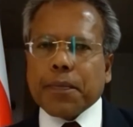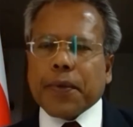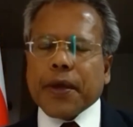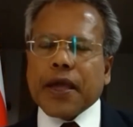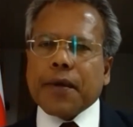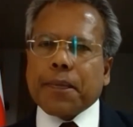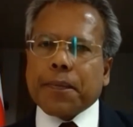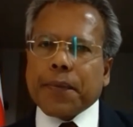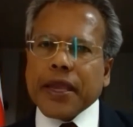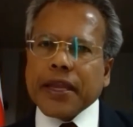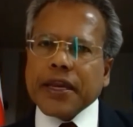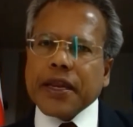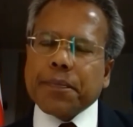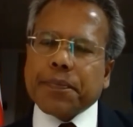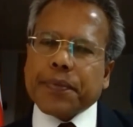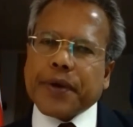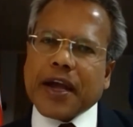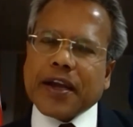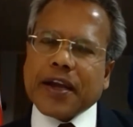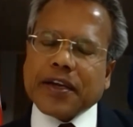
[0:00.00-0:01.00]

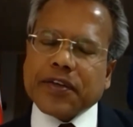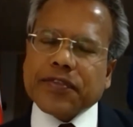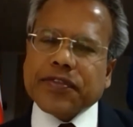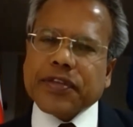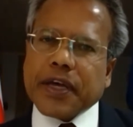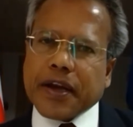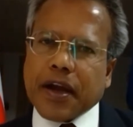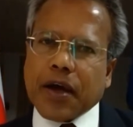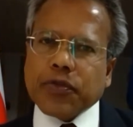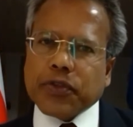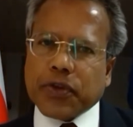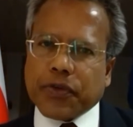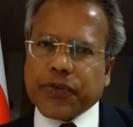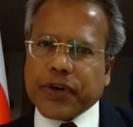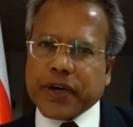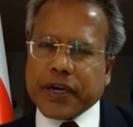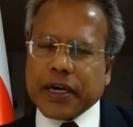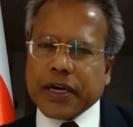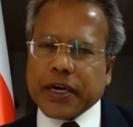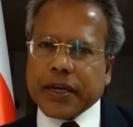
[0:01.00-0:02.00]
freedom fighters around the
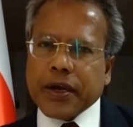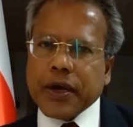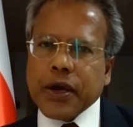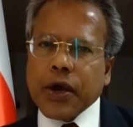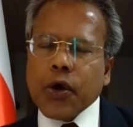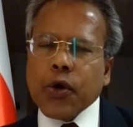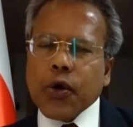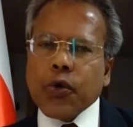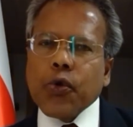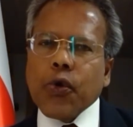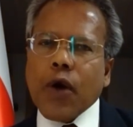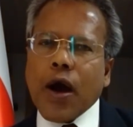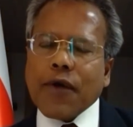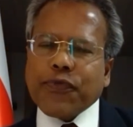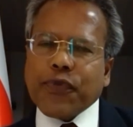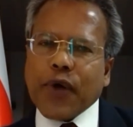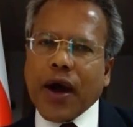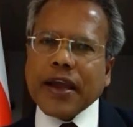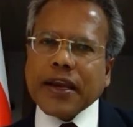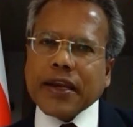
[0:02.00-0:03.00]
world who
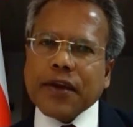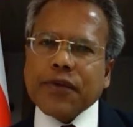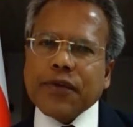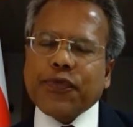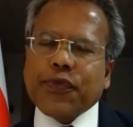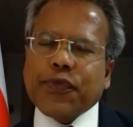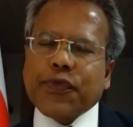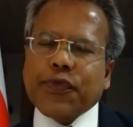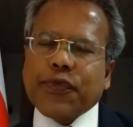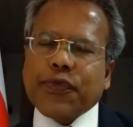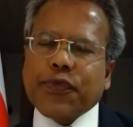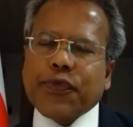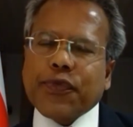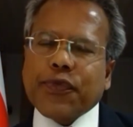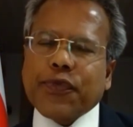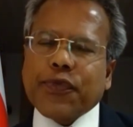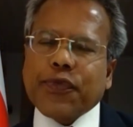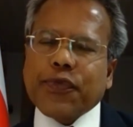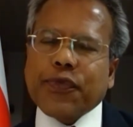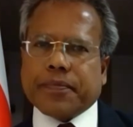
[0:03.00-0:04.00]
are fighting for their
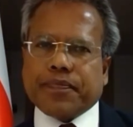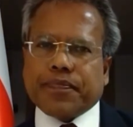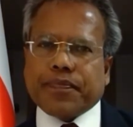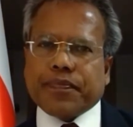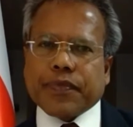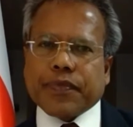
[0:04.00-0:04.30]
freedom.